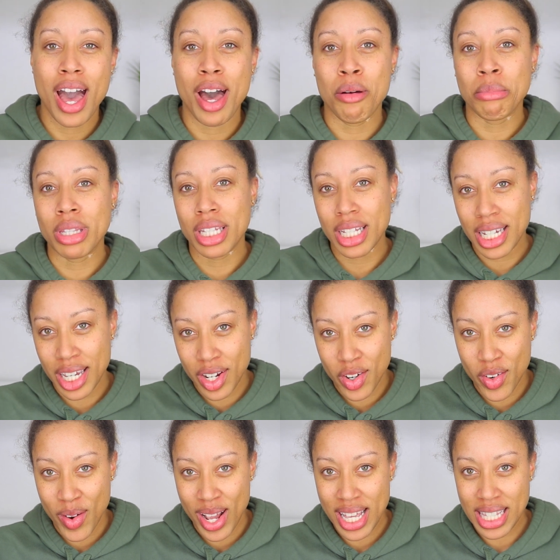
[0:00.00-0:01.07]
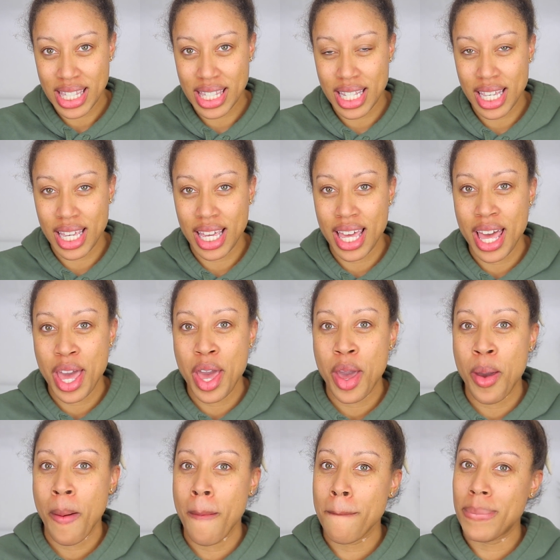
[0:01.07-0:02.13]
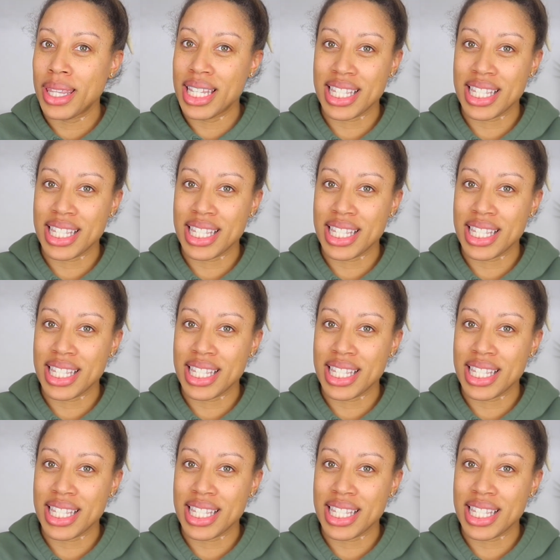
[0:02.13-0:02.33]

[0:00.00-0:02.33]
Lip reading: I'm looking crazy, but